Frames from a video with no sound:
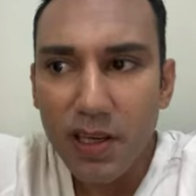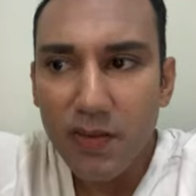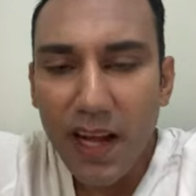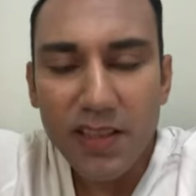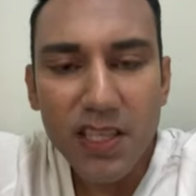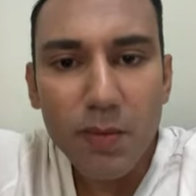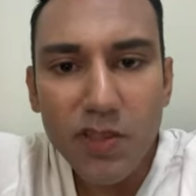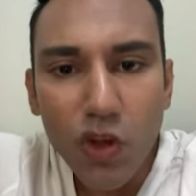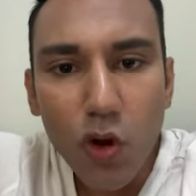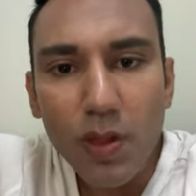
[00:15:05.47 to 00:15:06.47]
that
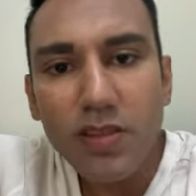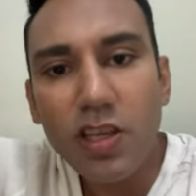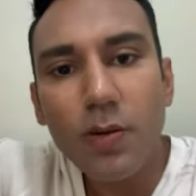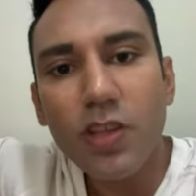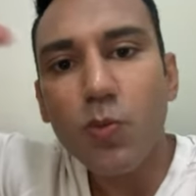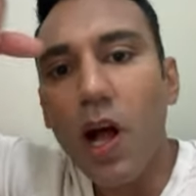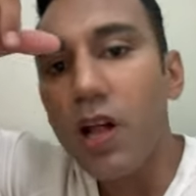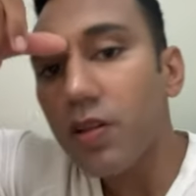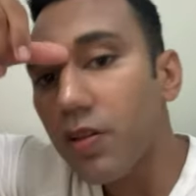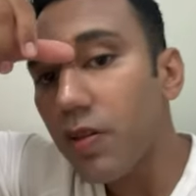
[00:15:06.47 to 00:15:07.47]
seems normal to you as
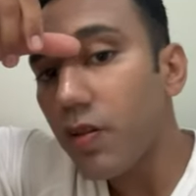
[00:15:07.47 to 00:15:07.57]
well,